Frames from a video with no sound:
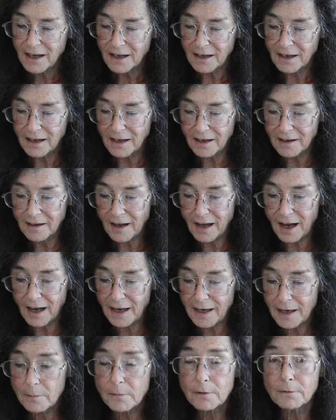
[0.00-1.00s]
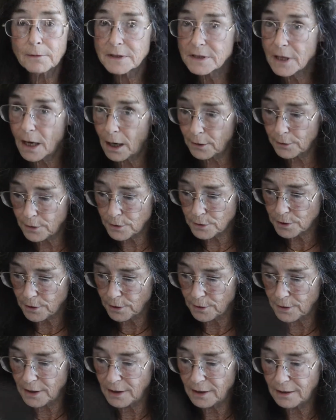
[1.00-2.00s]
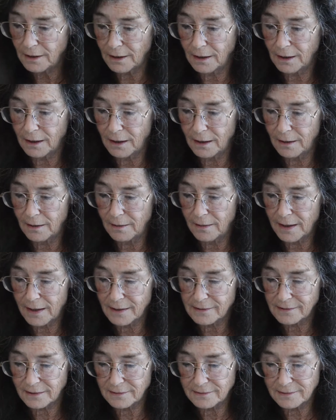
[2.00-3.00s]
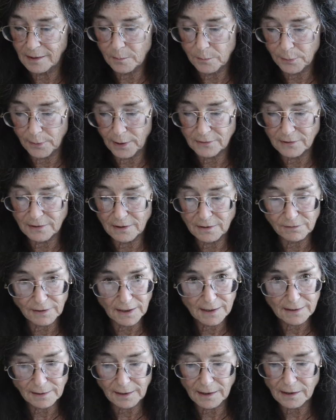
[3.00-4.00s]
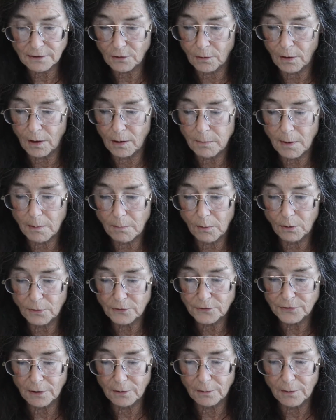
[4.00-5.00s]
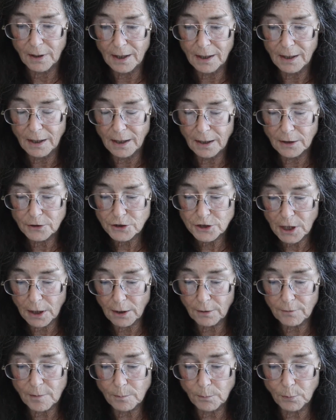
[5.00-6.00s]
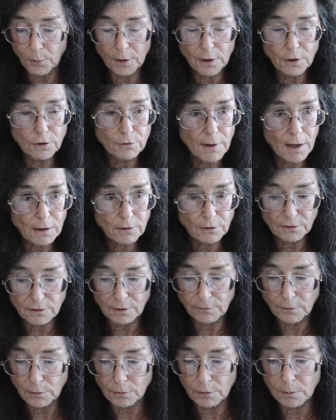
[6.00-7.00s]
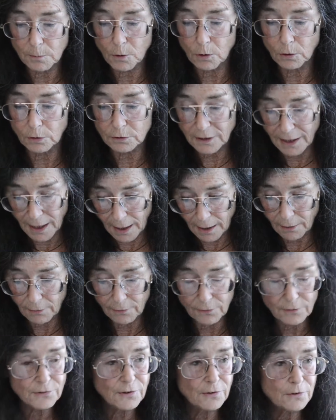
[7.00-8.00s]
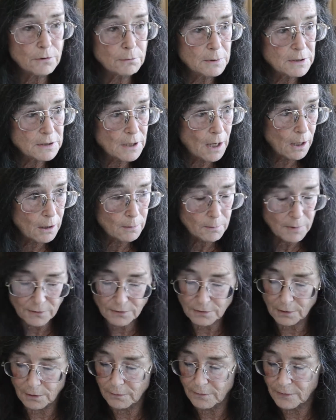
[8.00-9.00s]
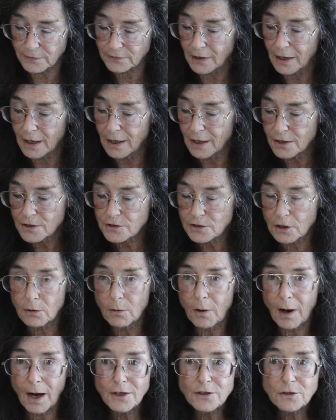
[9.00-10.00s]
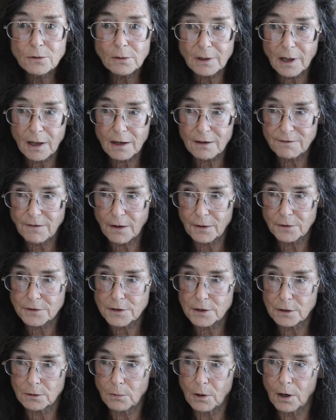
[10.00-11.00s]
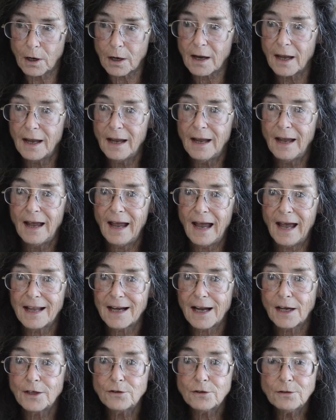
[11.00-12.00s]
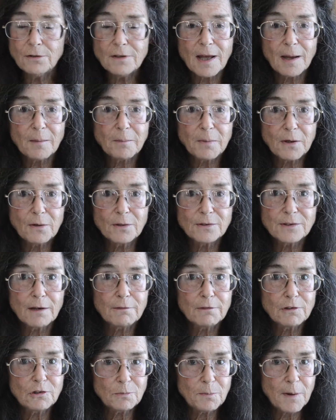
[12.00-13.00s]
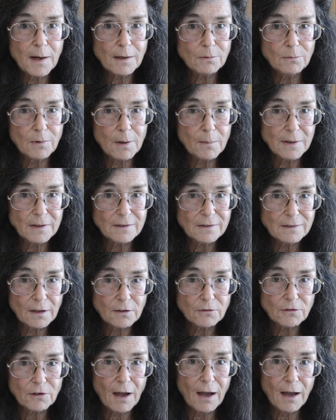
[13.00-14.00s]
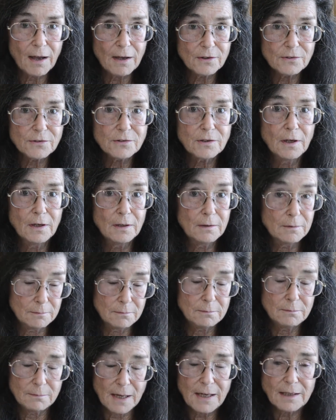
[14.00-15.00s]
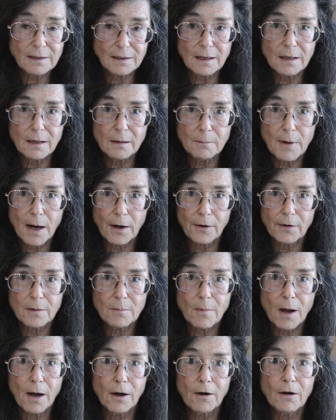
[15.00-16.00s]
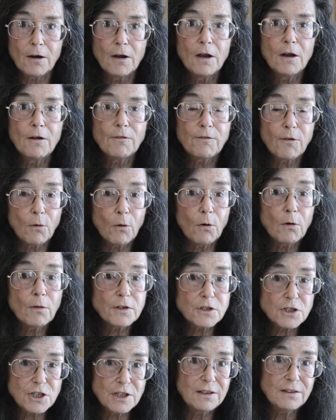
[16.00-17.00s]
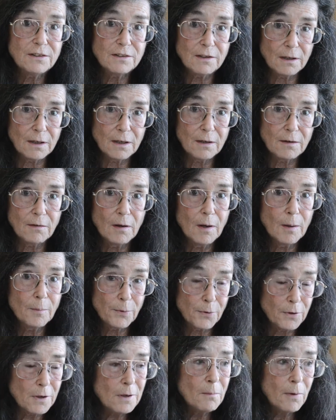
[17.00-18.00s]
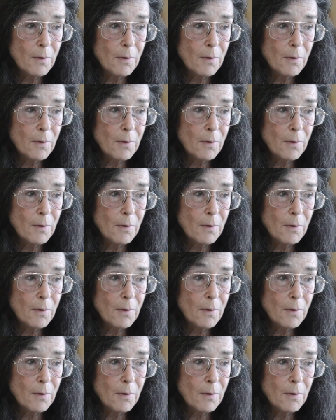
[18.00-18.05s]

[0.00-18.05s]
I am a retired attorney, and as I said, president of Land O'Lakes ARP. I'm also chair of the board of directors of a group called CARES. It's a retirement service. So I do a lot of volunteer work, and I do that because I respect women such as mainly Marion Meier for all that she's done pretty